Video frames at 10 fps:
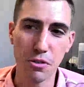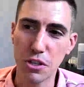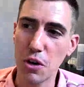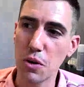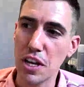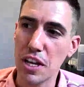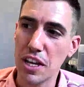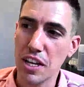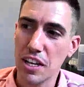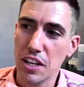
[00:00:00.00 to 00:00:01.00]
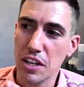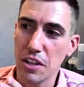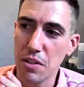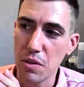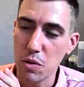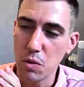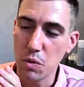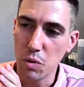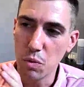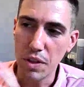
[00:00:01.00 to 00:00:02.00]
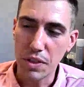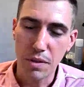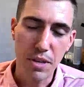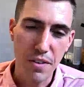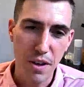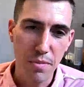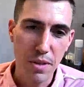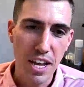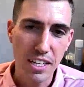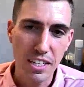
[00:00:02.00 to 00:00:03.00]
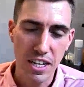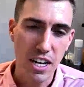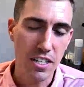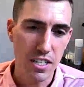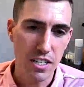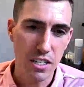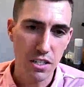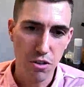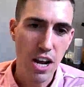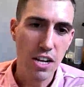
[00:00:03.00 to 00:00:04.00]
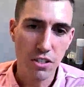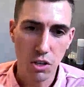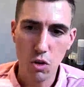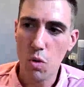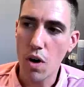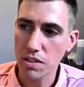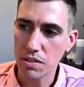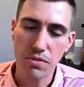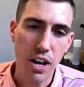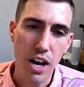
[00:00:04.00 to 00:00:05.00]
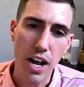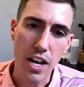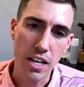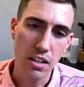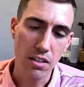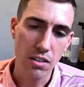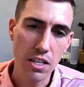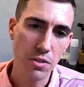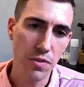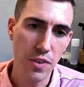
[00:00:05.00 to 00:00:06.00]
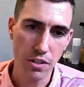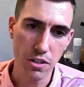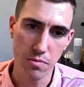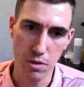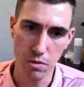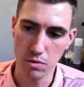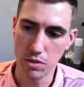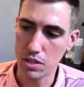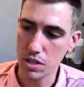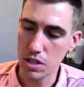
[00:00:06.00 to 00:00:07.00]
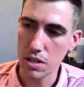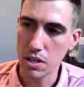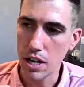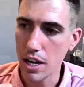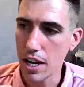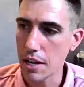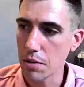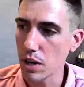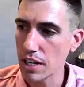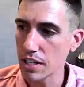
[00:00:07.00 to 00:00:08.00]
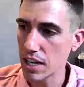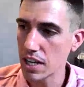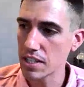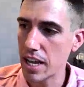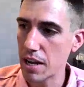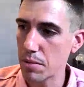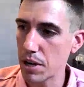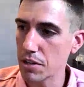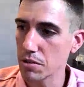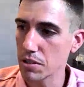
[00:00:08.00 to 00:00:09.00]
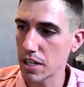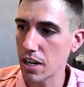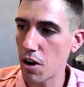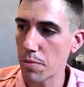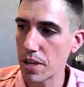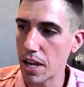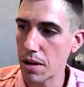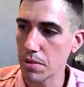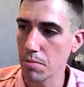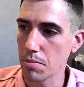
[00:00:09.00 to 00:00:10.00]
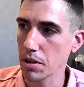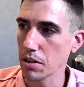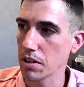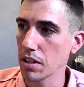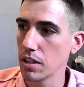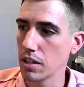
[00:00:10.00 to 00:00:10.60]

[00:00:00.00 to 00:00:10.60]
So what the PFMEA does is it tries to quantify these failure modes, and what it does that by using an RPM number.